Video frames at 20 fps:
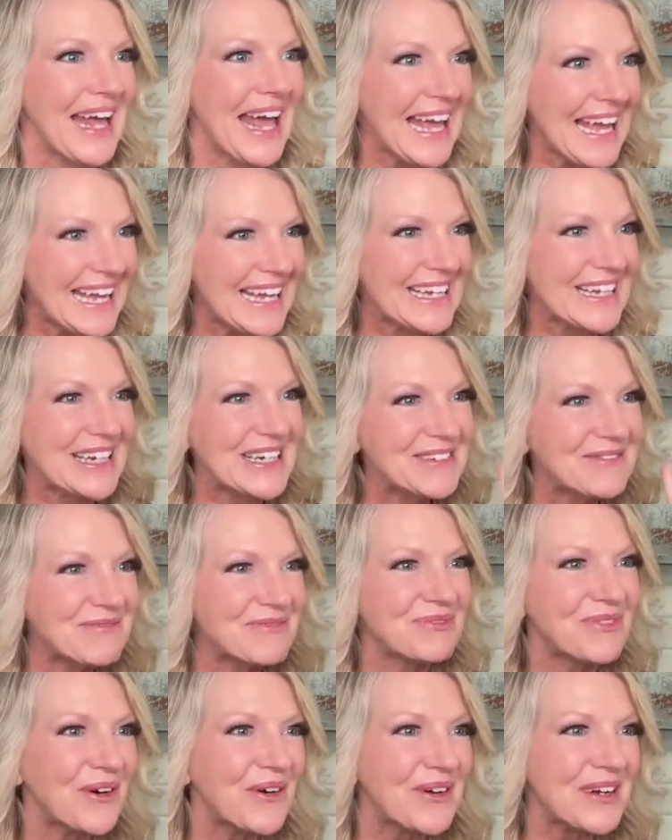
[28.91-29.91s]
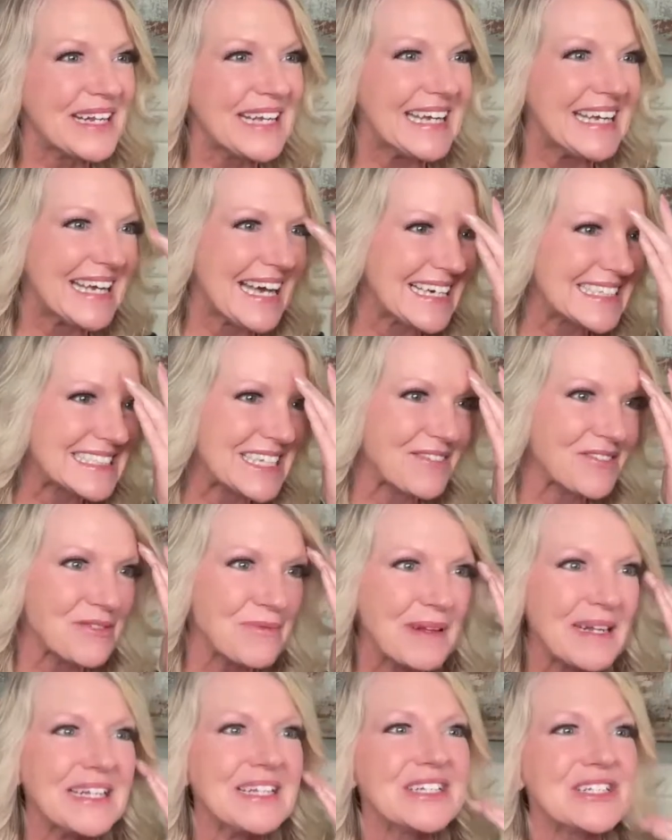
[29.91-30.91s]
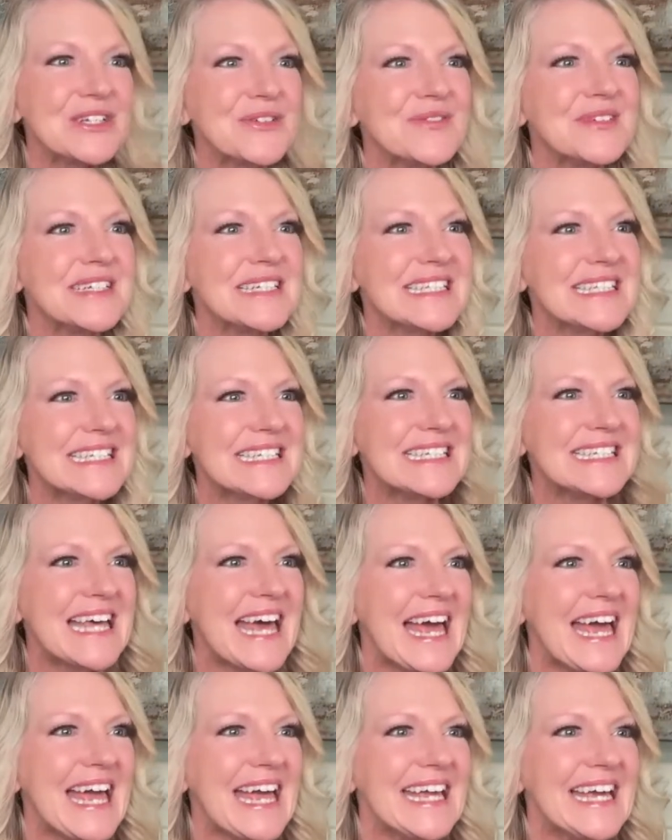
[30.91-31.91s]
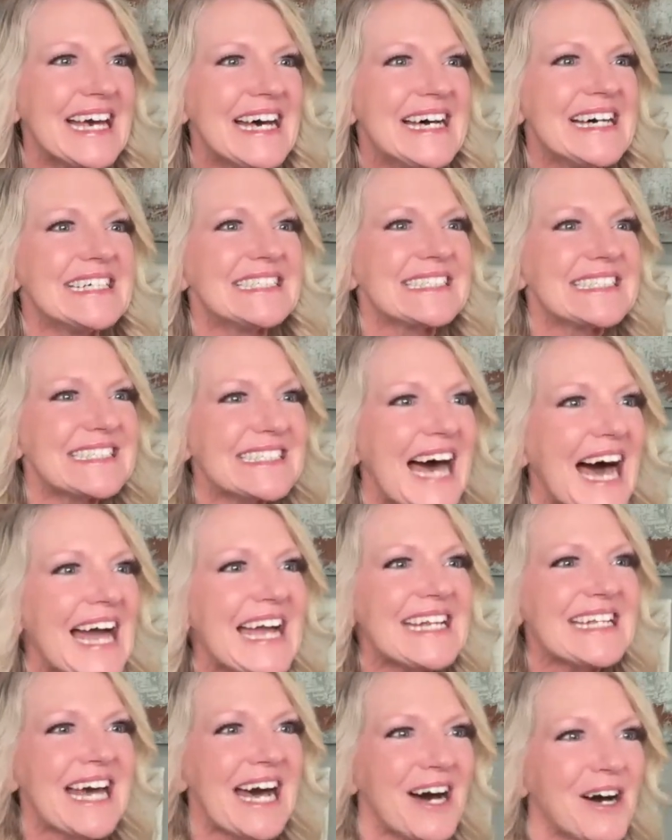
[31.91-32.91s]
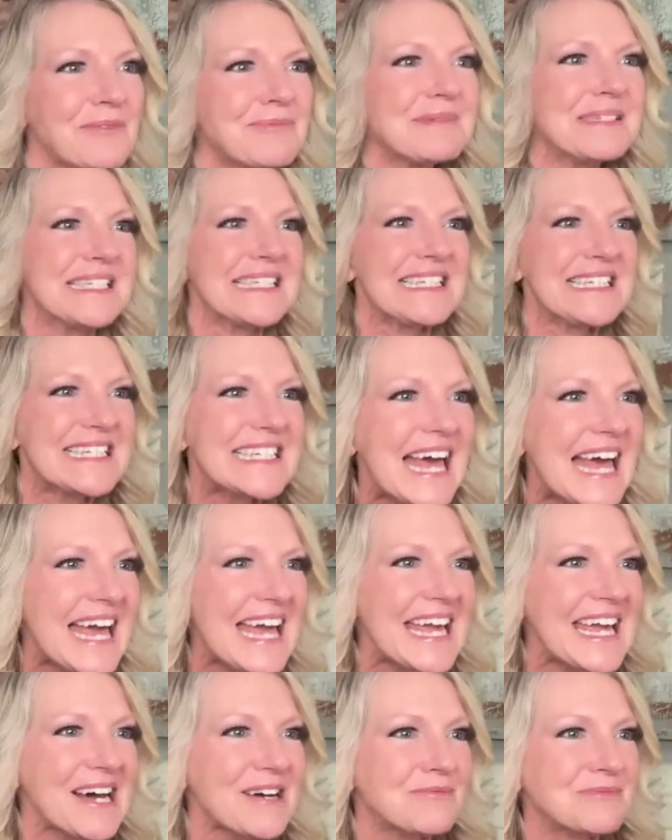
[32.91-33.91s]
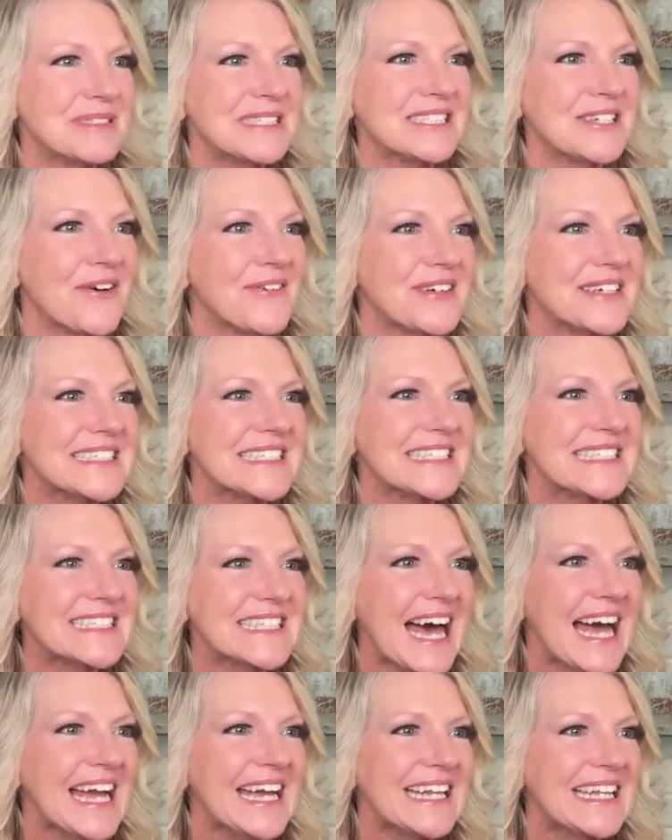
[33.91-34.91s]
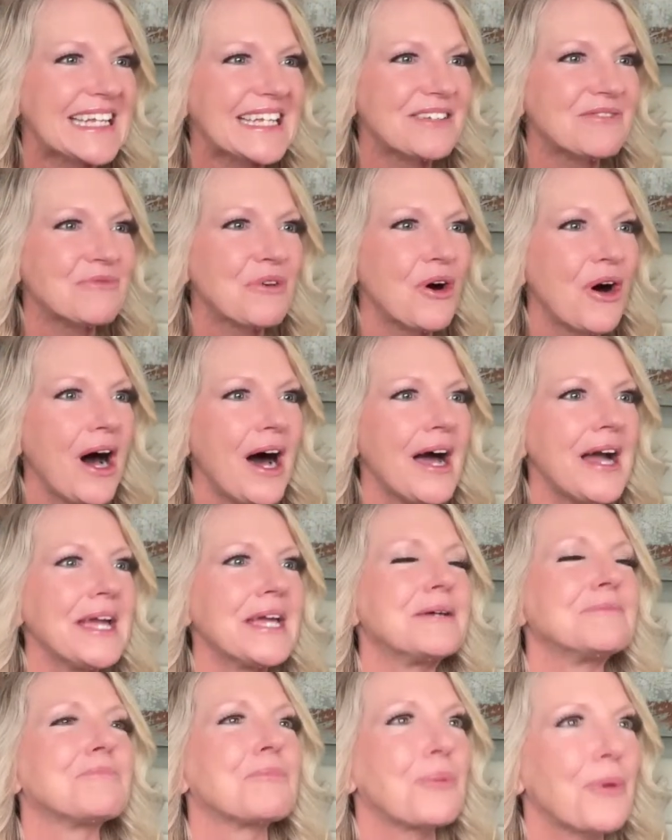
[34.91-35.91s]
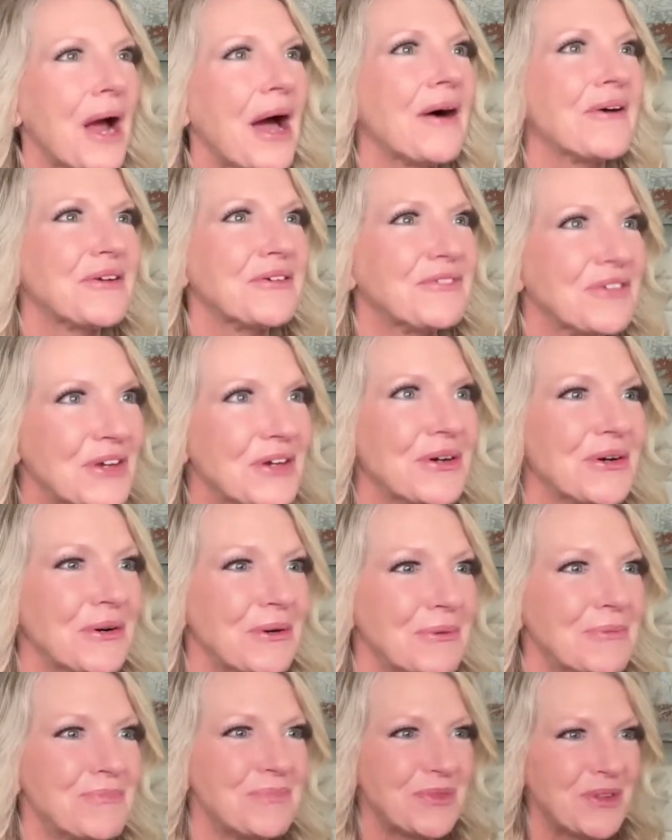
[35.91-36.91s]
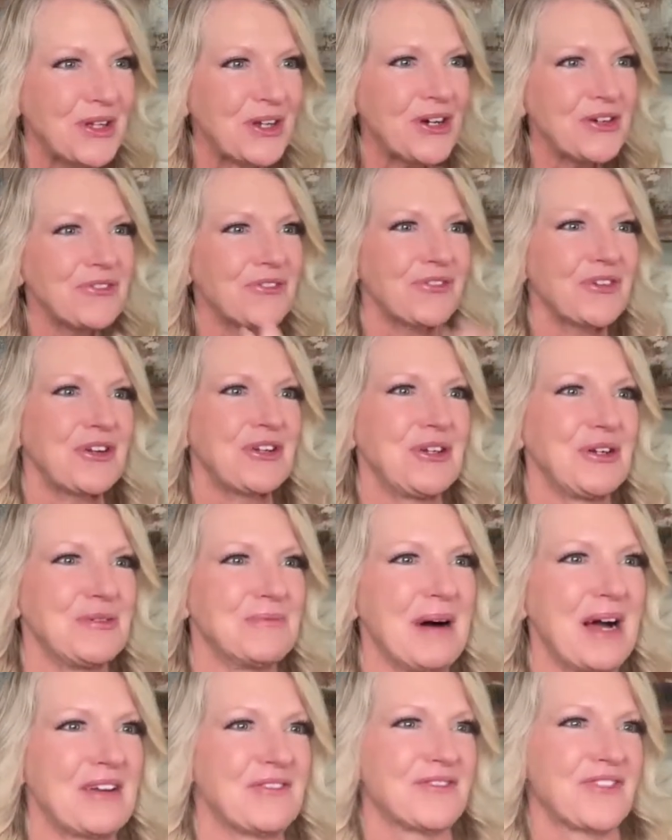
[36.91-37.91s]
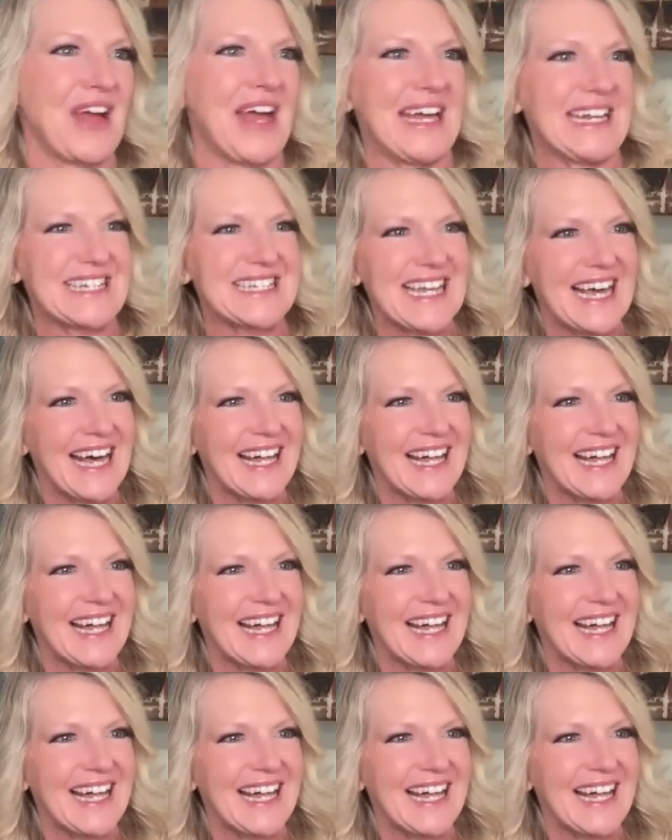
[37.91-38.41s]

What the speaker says: Hey, good morning. How's everybody doing today? Signed up today. I'm so excited. Well, I am proud of you. Good for you, my friend.